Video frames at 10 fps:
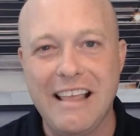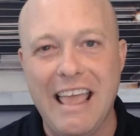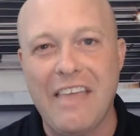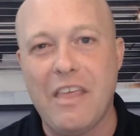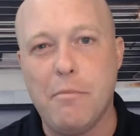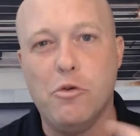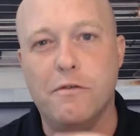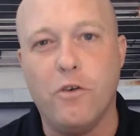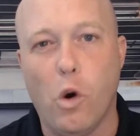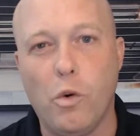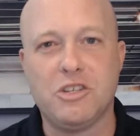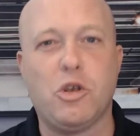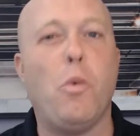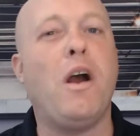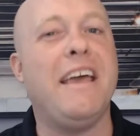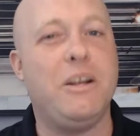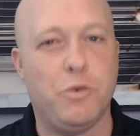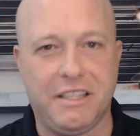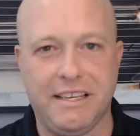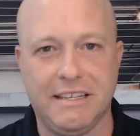and they move forward. So I want to end
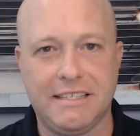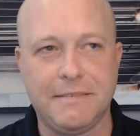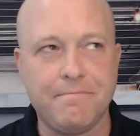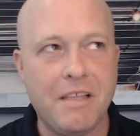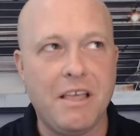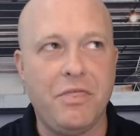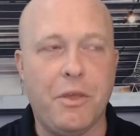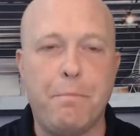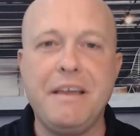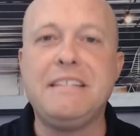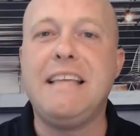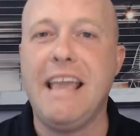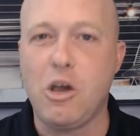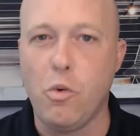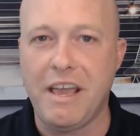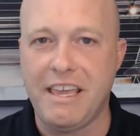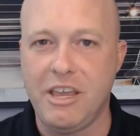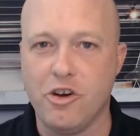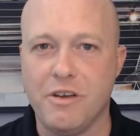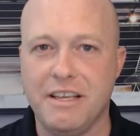with this. The big takeaway
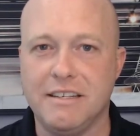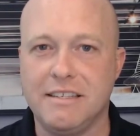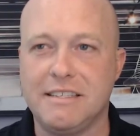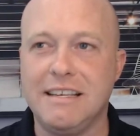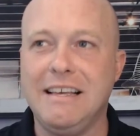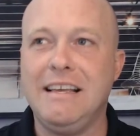here is